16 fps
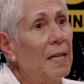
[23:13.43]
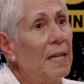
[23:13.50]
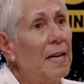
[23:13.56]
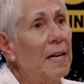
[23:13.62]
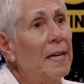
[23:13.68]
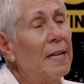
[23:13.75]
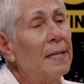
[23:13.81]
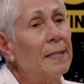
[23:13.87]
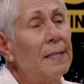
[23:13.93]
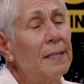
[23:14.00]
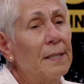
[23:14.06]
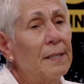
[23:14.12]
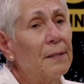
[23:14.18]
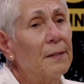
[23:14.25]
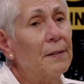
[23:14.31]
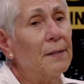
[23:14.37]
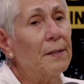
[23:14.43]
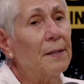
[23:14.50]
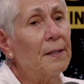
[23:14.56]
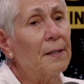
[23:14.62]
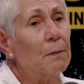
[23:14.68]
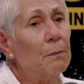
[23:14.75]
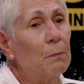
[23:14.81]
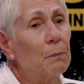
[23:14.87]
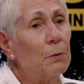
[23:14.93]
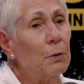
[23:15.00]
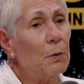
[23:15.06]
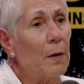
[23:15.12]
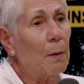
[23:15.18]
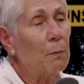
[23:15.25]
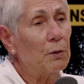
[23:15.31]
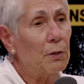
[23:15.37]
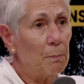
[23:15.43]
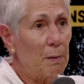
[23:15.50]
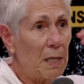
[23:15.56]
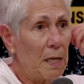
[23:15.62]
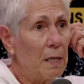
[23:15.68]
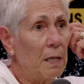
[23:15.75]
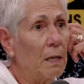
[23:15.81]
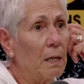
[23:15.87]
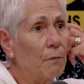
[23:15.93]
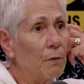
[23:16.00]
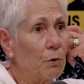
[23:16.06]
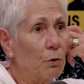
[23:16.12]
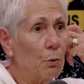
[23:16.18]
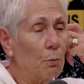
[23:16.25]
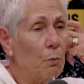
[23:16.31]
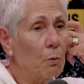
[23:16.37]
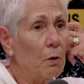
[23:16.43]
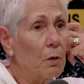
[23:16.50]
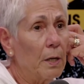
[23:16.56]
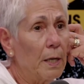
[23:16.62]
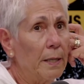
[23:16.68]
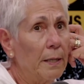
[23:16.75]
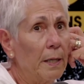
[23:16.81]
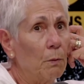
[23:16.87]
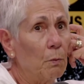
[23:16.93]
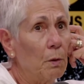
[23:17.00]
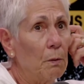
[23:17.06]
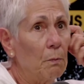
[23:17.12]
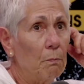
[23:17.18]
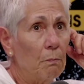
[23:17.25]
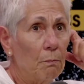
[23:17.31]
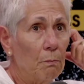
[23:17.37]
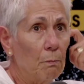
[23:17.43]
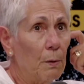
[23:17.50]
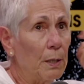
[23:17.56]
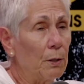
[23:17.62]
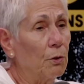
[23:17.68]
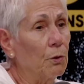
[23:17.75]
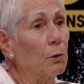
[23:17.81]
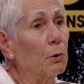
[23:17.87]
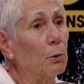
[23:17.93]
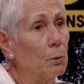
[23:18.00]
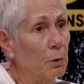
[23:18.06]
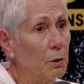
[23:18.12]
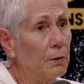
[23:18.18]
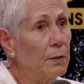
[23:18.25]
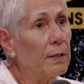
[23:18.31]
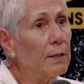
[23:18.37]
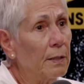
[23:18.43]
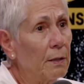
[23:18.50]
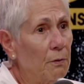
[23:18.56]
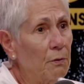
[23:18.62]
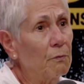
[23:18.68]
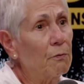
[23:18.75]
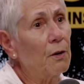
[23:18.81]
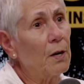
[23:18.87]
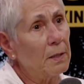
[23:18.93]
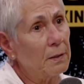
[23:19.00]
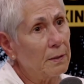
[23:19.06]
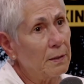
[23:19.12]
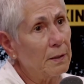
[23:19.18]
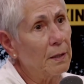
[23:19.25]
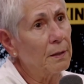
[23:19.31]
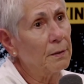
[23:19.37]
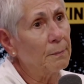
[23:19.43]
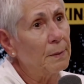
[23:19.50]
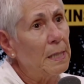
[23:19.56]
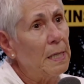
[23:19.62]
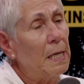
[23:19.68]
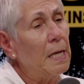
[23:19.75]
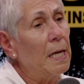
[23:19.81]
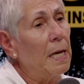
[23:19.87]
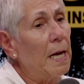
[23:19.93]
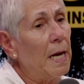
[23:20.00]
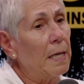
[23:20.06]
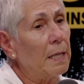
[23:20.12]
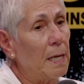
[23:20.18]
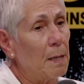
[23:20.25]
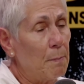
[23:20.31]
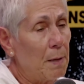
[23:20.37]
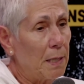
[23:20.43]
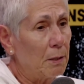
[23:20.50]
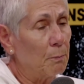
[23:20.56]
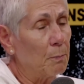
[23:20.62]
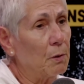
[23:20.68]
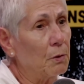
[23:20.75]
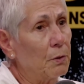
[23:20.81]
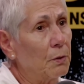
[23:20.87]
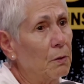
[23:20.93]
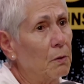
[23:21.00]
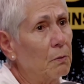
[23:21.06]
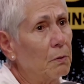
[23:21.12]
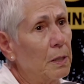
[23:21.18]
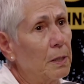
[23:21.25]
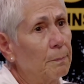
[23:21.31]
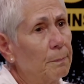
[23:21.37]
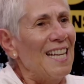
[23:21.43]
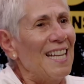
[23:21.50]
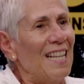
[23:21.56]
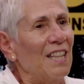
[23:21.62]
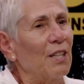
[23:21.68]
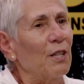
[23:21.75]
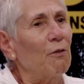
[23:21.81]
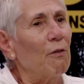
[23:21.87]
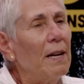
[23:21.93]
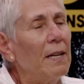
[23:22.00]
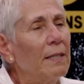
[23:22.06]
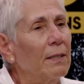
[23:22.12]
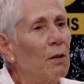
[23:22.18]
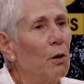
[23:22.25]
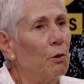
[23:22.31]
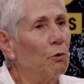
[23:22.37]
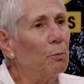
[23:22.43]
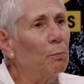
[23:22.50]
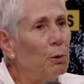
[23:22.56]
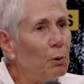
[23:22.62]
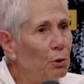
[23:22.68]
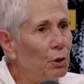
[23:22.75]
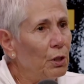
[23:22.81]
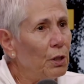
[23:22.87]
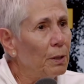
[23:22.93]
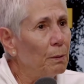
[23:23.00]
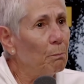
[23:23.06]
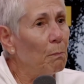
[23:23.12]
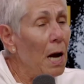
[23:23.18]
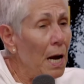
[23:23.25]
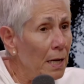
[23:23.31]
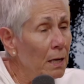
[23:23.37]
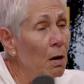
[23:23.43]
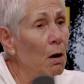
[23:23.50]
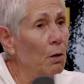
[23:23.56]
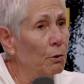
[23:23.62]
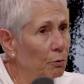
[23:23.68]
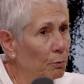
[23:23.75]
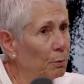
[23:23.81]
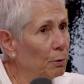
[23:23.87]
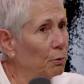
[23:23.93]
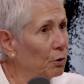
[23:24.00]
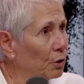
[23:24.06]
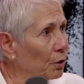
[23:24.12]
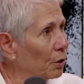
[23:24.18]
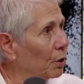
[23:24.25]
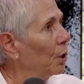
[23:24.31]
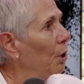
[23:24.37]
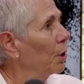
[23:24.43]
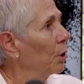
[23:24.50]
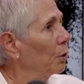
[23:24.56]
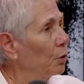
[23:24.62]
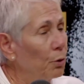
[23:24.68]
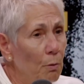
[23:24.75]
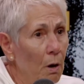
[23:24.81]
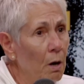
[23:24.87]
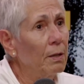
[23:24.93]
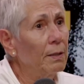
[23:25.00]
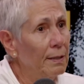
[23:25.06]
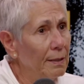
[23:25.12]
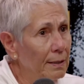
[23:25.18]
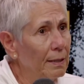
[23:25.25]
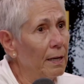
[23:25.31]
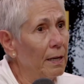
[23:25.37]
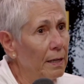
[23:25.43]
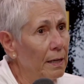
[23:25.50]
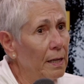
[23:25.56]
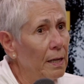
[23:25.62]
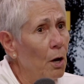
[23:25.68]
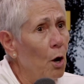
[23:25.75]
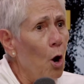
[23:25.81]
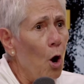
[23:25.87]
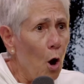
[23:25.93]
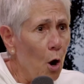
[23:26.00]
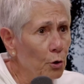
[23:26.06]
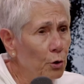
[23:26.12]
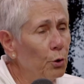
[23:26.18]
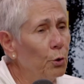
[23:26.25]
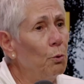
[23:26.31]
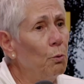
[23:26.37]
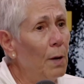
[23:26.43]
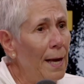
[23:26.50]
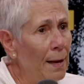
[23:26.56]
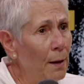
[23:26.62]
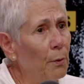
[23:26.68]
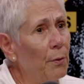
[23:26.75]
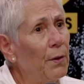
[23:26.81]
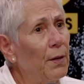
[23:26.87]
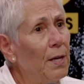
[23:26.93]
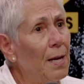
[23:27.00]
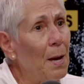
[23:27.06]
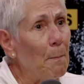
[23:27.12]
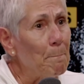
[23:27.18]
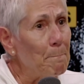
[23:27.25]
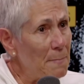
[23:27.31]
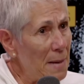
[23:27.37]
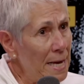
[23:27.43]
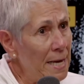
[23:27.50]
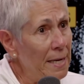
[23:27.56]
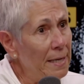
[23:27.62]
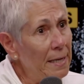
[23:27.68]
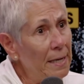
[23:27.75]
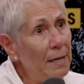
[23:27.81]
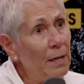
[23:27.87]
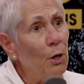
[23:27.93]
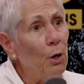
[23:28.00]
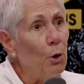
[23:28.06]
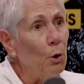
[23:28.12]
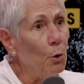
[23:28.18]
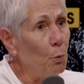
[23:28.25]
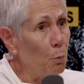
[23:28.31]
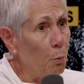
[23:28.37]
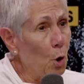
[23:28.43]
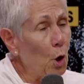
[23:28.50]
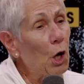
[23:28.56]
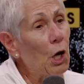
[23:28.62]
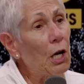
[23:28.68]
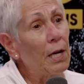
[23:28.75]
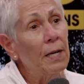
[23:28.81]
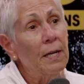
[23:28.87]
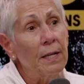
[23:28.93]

And um, so that was the beginning of the tour. And then we went to Lourdes in southern France again and came back to Barcelona the greatest contribution, my contribution to our society, are two healthy men who work,